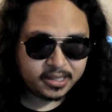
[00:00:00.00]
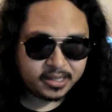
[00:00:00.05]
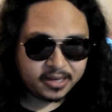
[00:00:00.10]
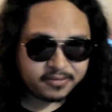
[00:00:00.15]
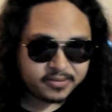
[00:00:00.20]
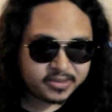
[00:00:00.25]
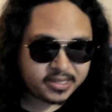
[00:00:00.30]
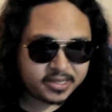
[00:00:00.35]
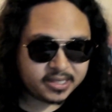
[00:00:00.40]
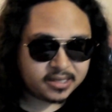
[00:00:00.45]

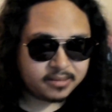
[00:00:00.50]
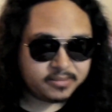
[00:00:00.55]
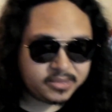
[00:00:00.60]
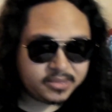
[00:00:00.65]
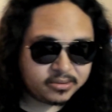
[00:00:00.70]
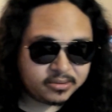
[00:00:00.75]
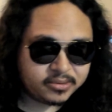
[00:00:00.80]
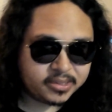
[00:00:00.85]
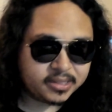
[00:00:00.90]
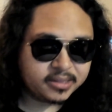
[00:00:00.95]
Everything I'm
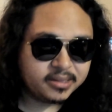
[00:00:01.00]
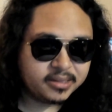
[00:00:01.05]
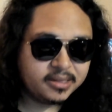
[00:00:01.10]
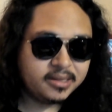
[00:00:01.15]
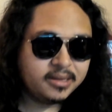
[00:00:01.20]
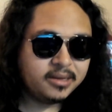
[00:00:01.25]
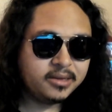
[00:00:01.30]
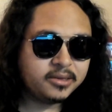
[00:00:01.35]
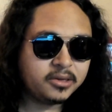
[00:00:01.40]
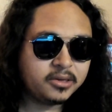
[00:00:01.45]
doing
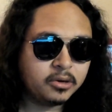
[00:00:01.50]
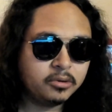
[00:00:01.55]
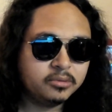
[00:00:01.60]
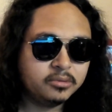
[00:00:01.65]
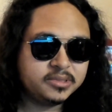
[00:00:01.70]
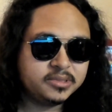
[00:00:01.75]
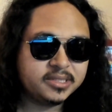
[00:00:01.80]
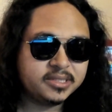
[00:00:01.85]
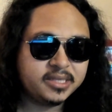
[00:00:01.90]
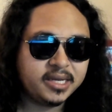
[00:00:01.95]

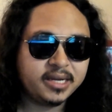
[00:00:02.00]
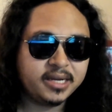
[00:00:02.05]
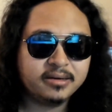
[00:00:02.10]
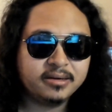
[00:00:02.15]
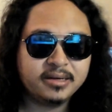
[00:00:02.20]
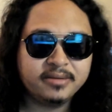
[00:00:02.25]
goes there.